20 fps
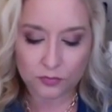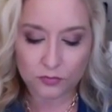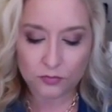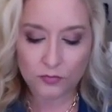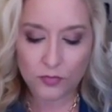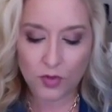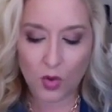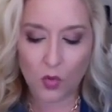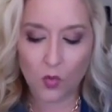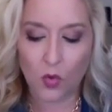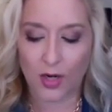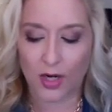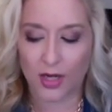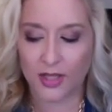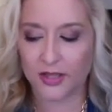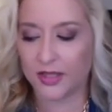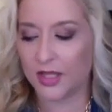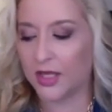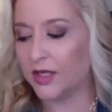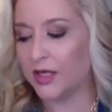what i
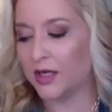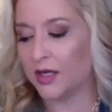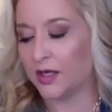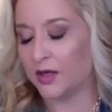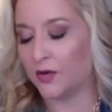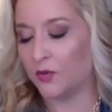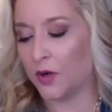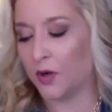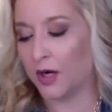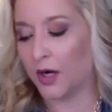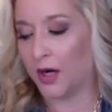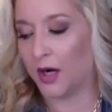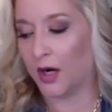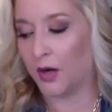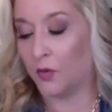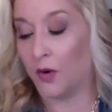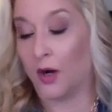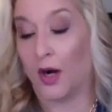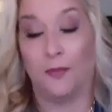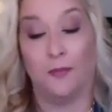think what i
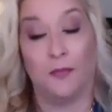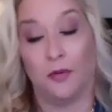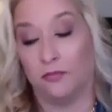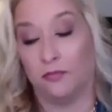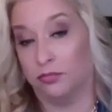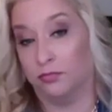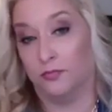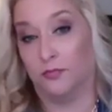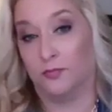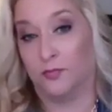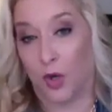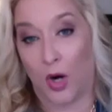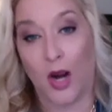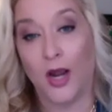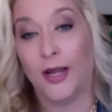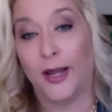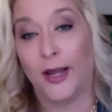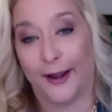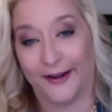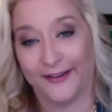what i'm
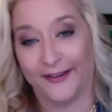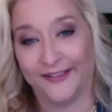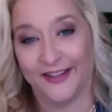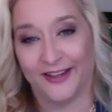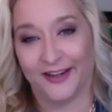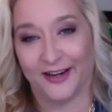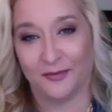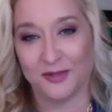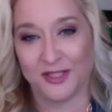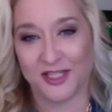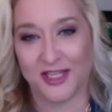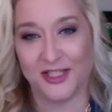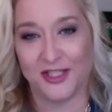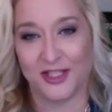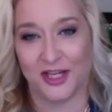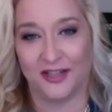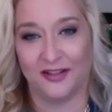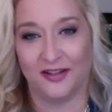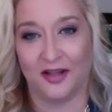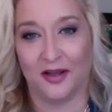praying that i'm
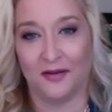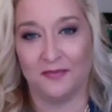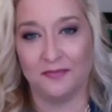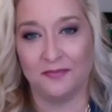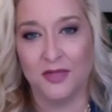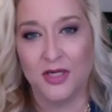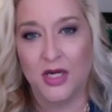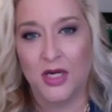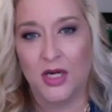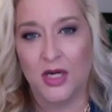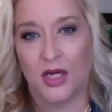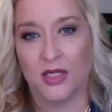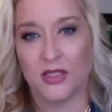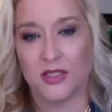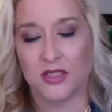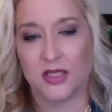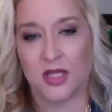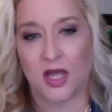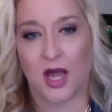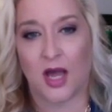teaching them
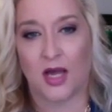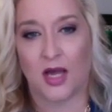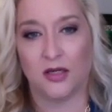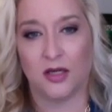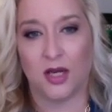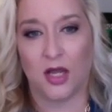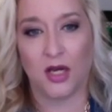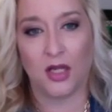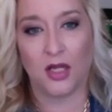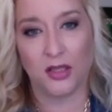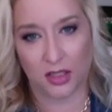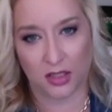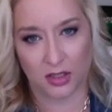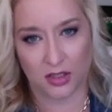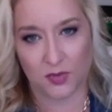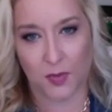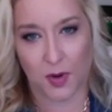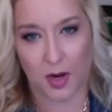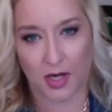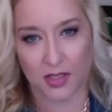is that anything is
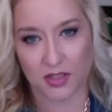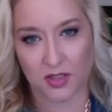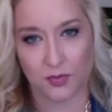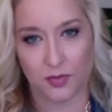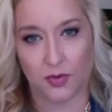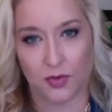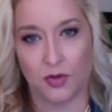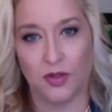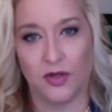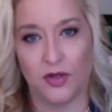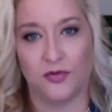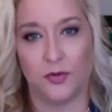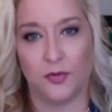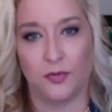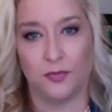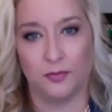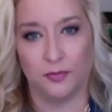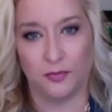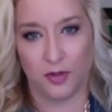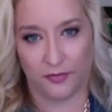possible if you
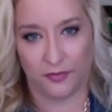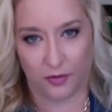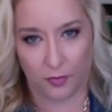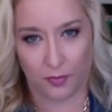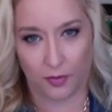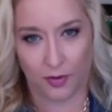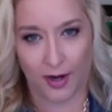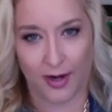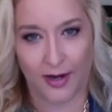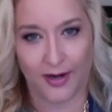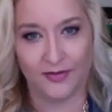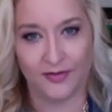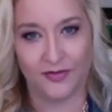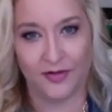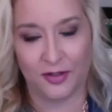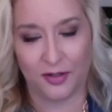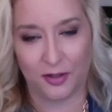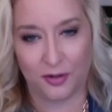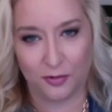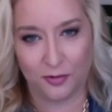if you're brave
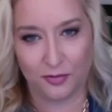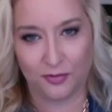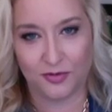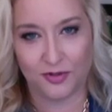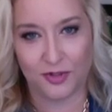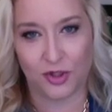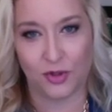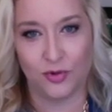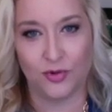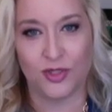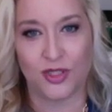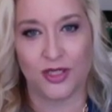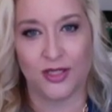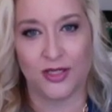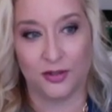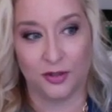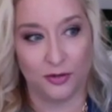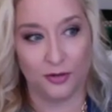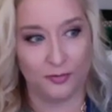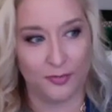and you choose it
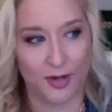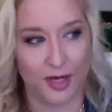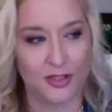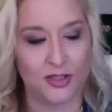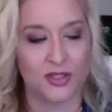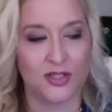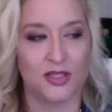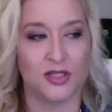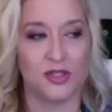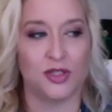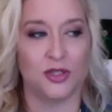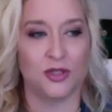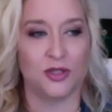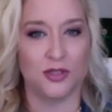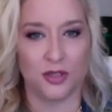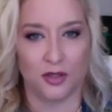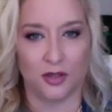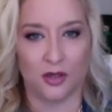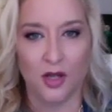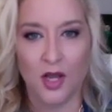and you make decisions
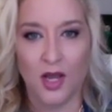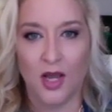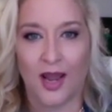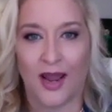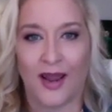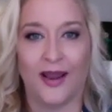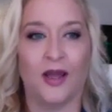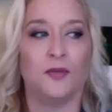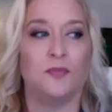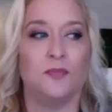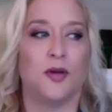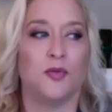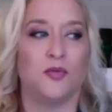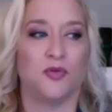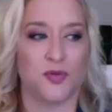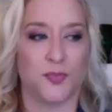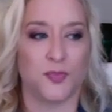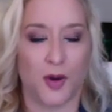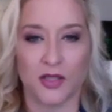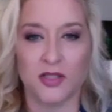and and be
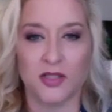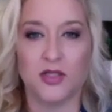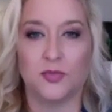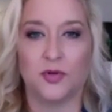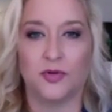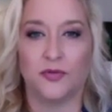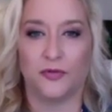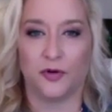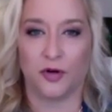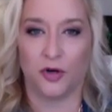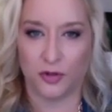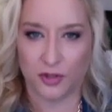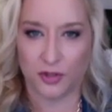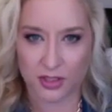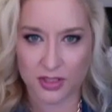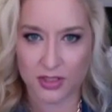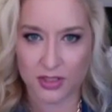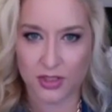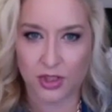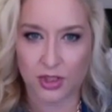responsible for your
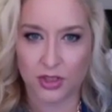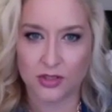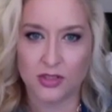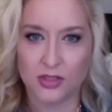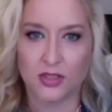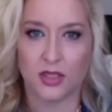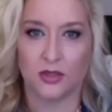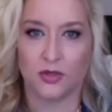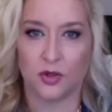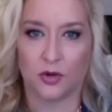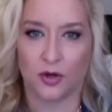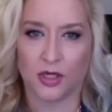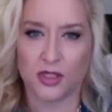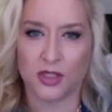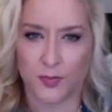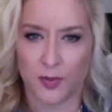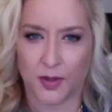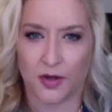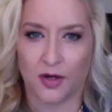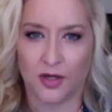decisions and your mm-hmm.
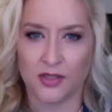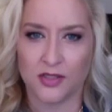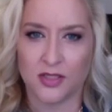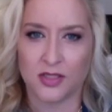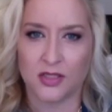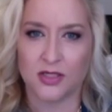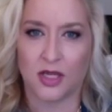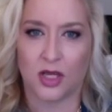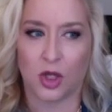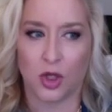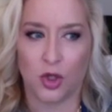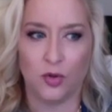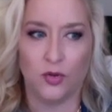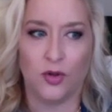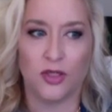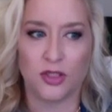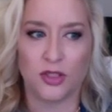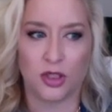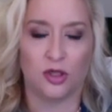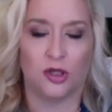experiences like you
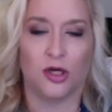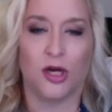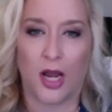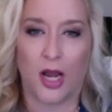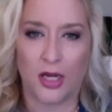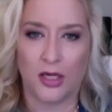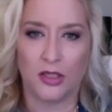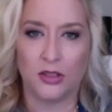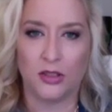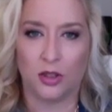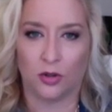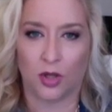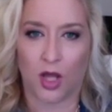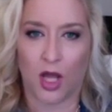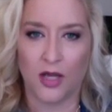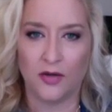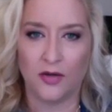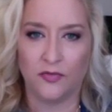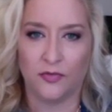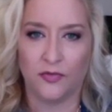get to create your
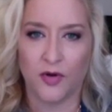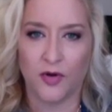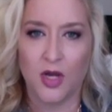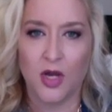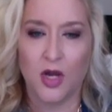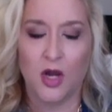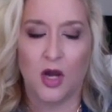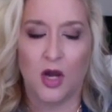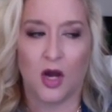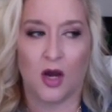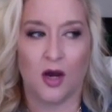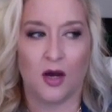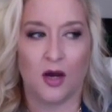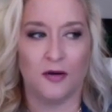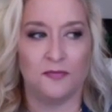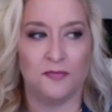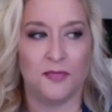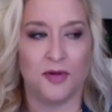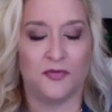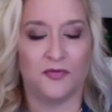life mm-hmm.
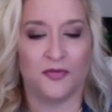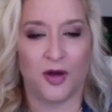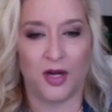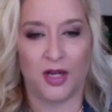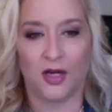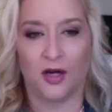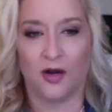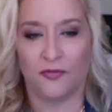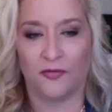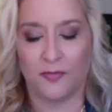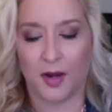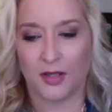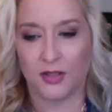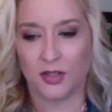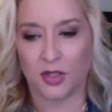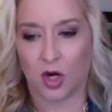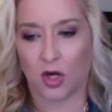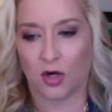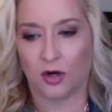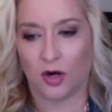um funny enough my
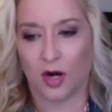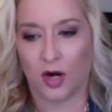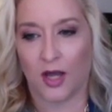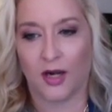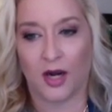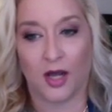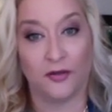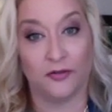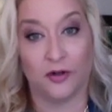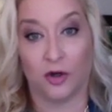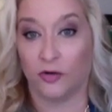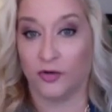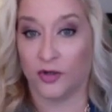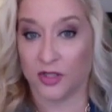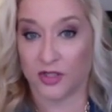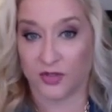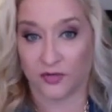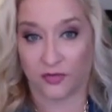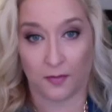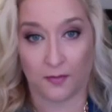daughter and i and i learned
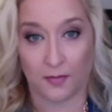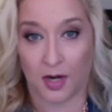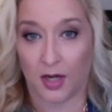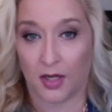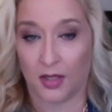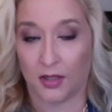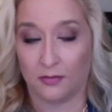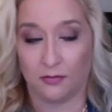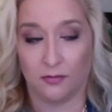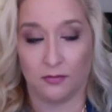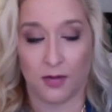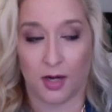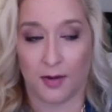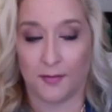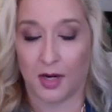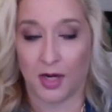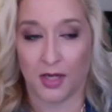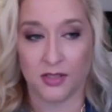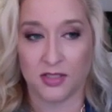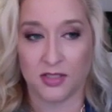this from my my
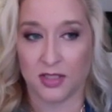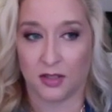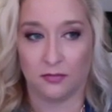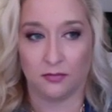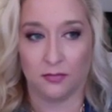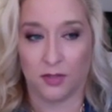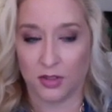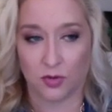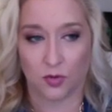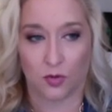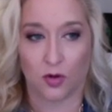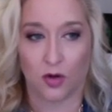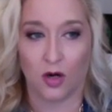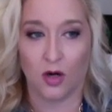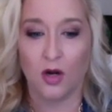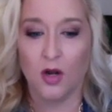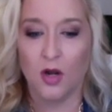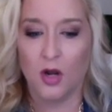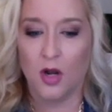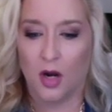mindset mentor
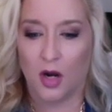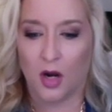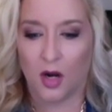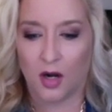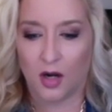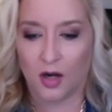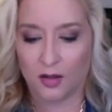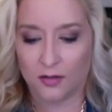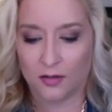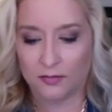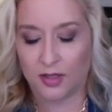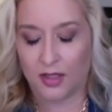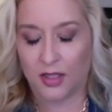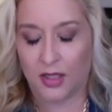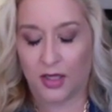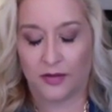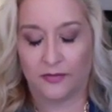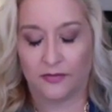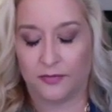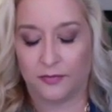um, and
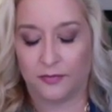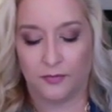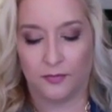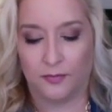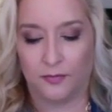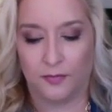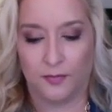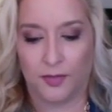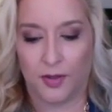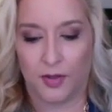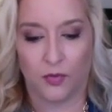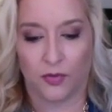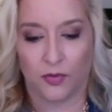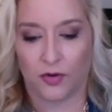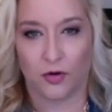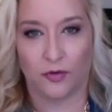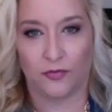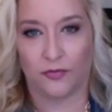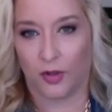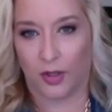I've been with
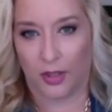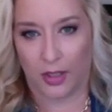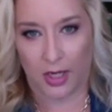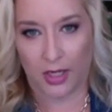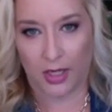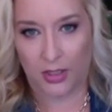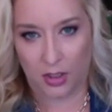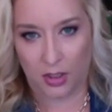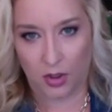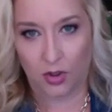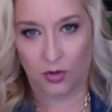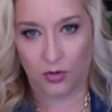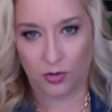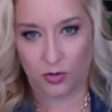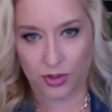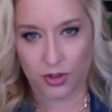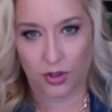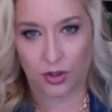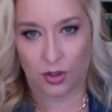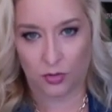her for like eight
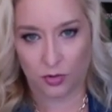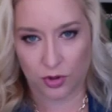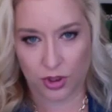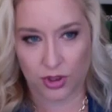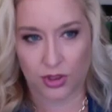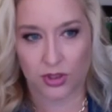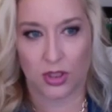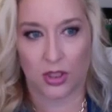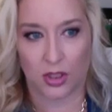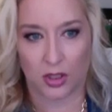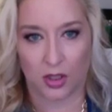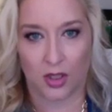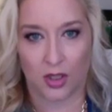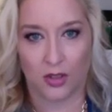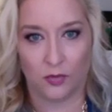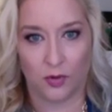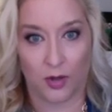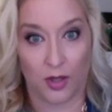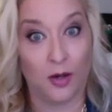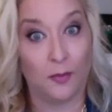years, you know, mm-hmm. just like
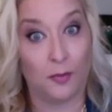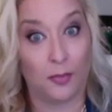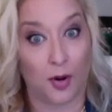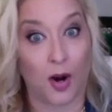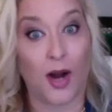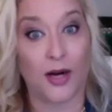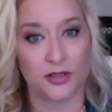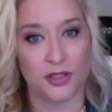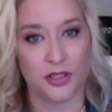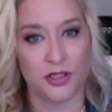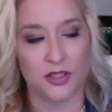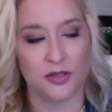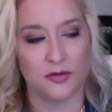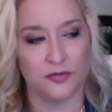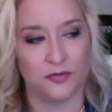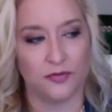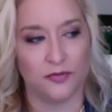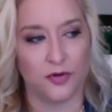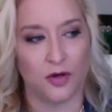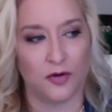and in a practice of,
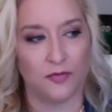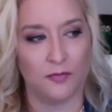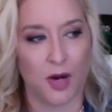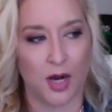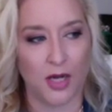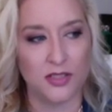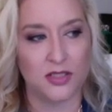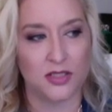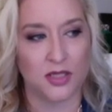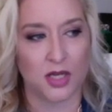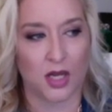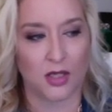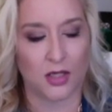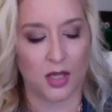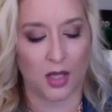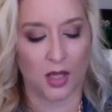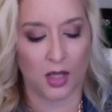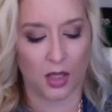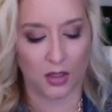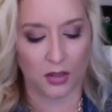of mindset.
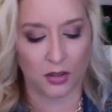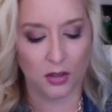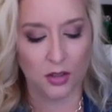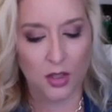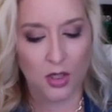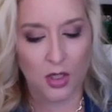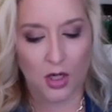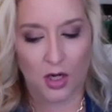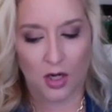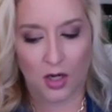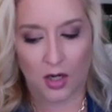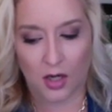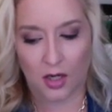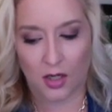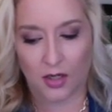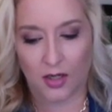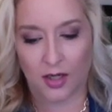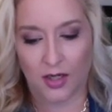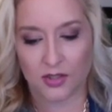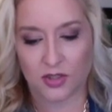And mm-hmm.
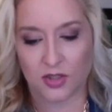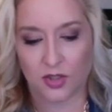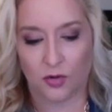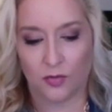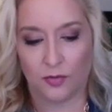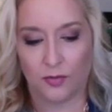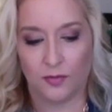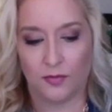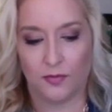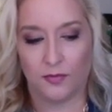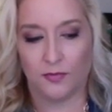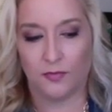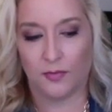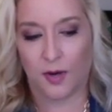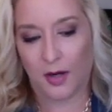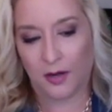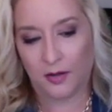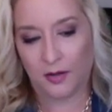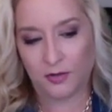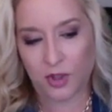uh, and so
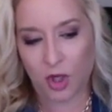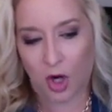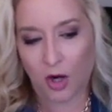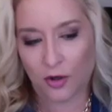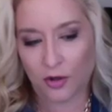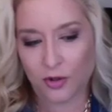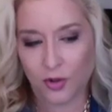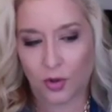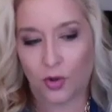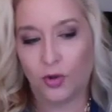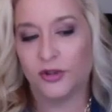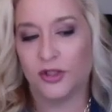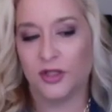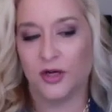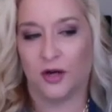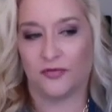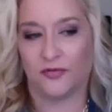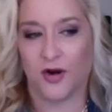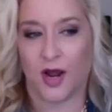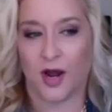my daughter's old
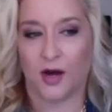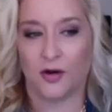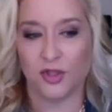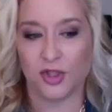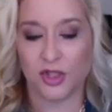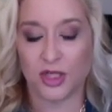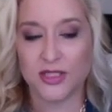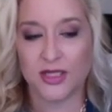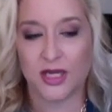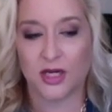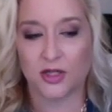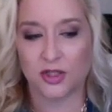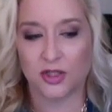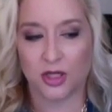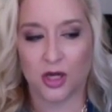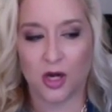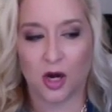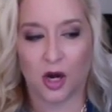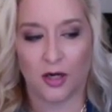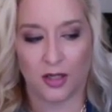enough now, and she's actually
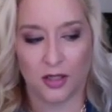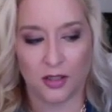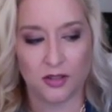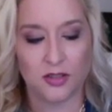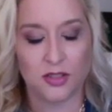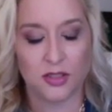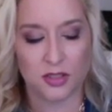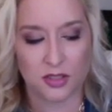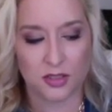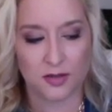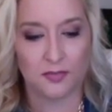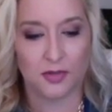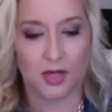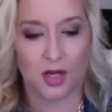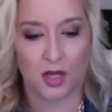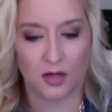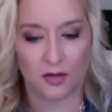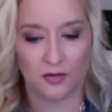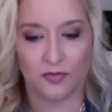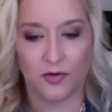gone into some
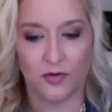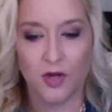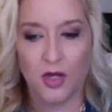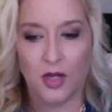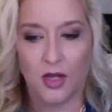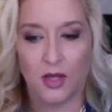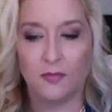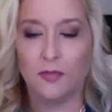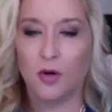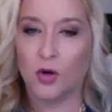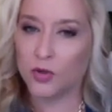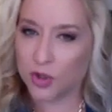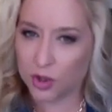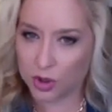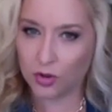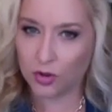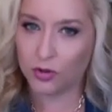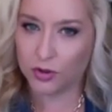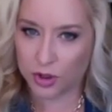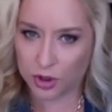kind of
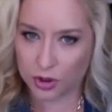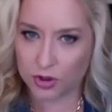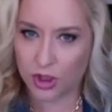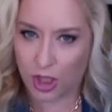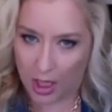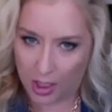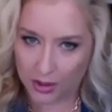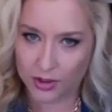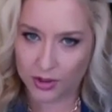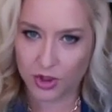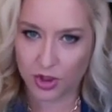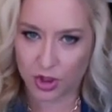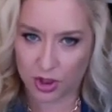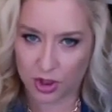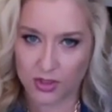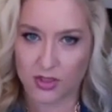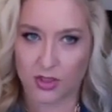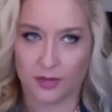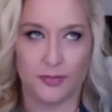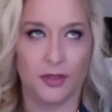emotional
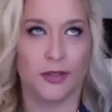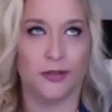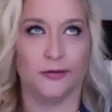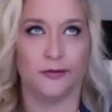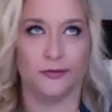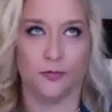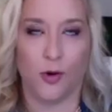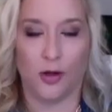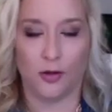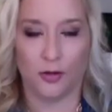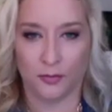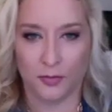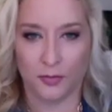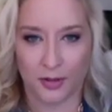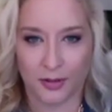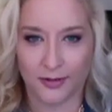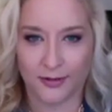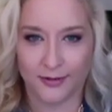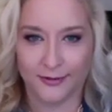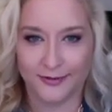challenges. I mean, welcome
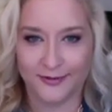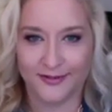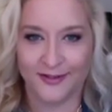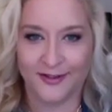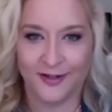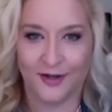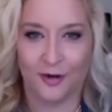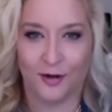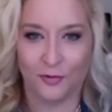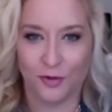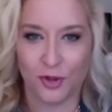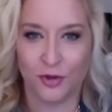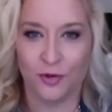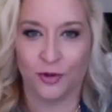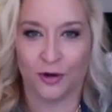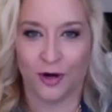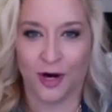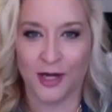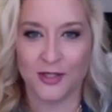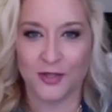to you know
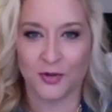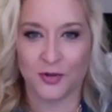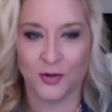junior high school,